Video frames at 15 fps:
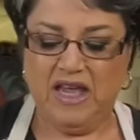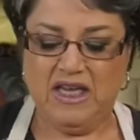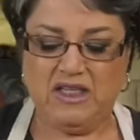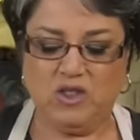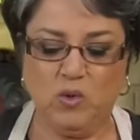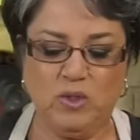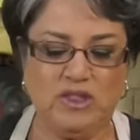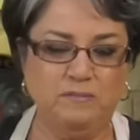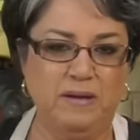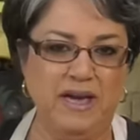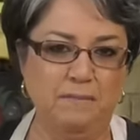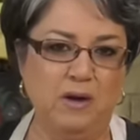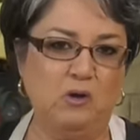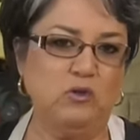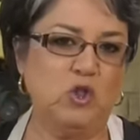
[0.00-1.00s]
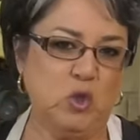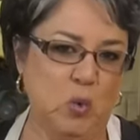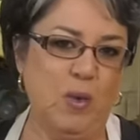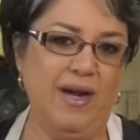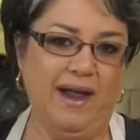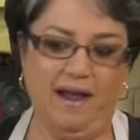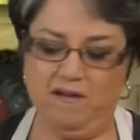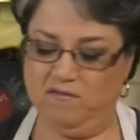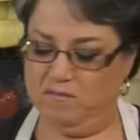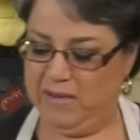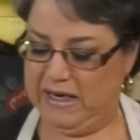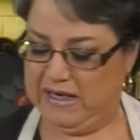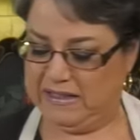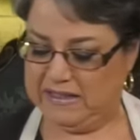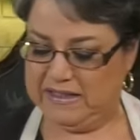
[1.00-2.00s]
So it's been about two and a half
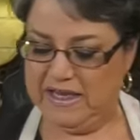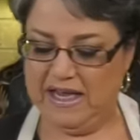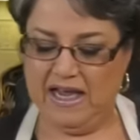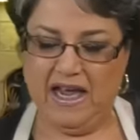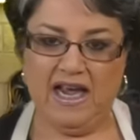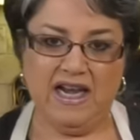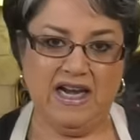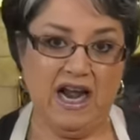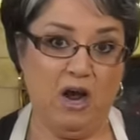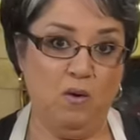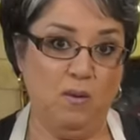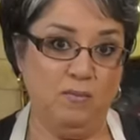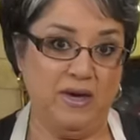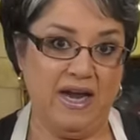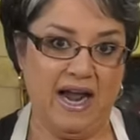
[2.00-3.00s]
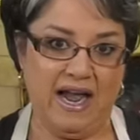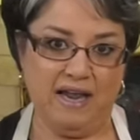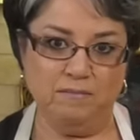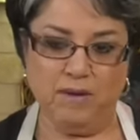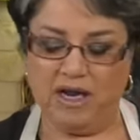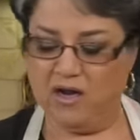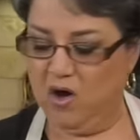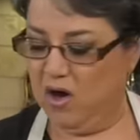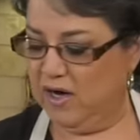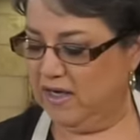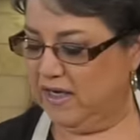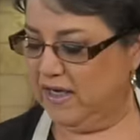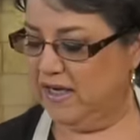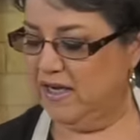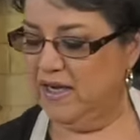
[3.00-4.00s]
minutes. Now I'm gonna add my
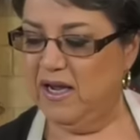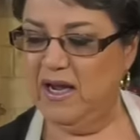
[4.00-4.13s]
garlic.